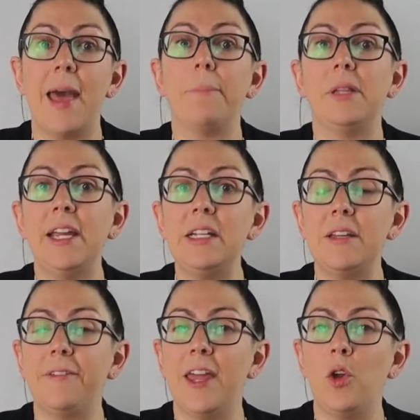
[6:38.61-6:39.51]
that
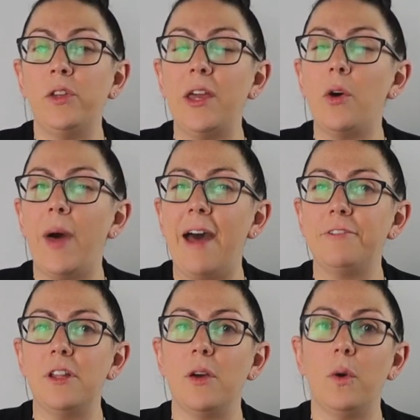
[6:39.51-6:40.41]
plaintiff can only go
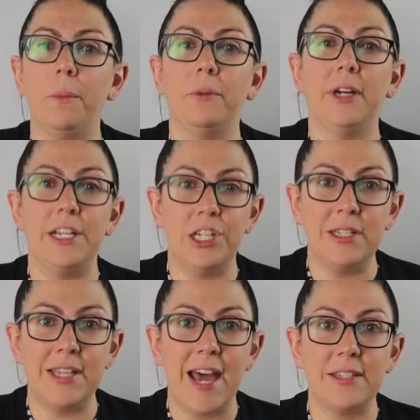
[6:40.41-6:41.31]
after the
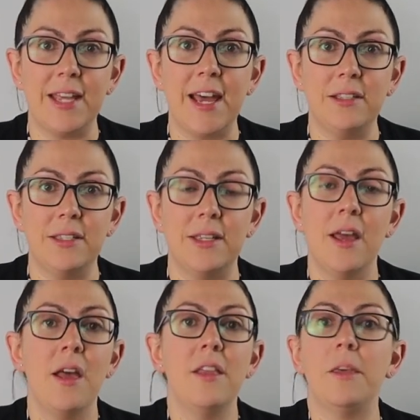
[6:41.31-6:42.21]
corporation's assets
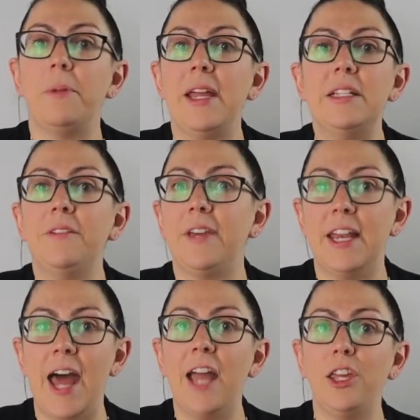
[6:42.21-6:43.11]
the plaintiff
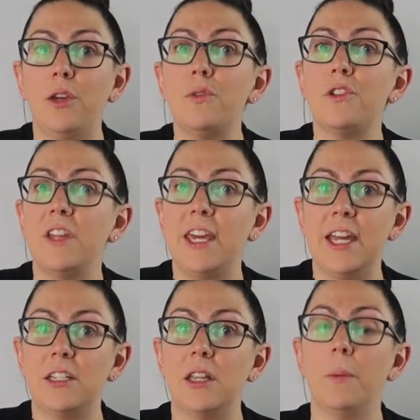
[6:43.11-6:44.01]
cannot usually
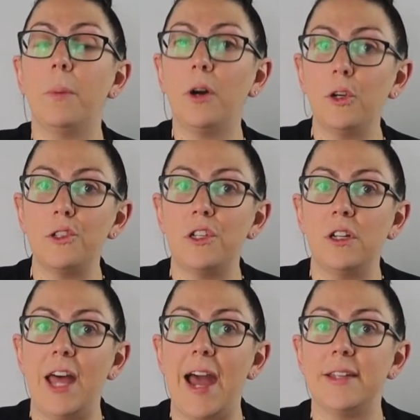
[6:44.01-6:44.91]
get to the
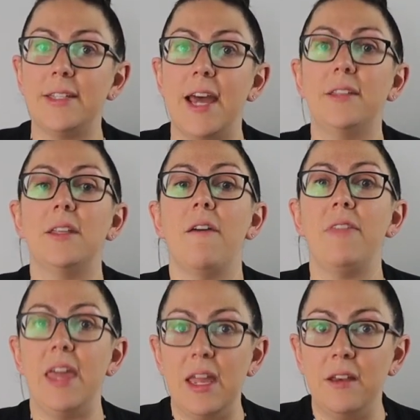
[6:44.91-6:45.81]
personal assets of
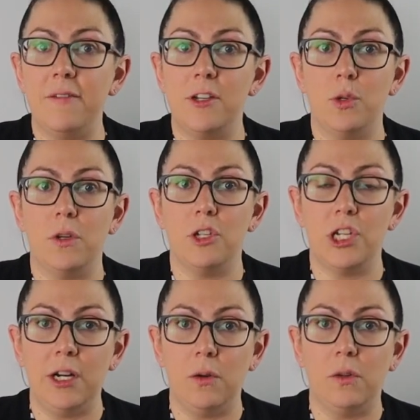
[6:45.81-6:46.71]
the individual
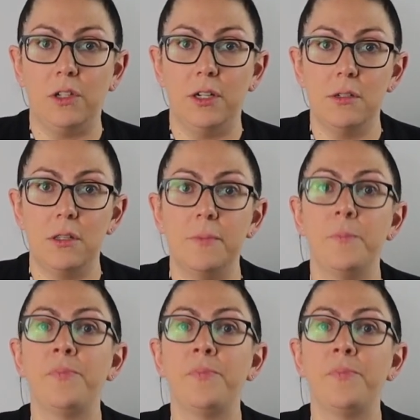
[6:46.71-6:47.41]
shareholders.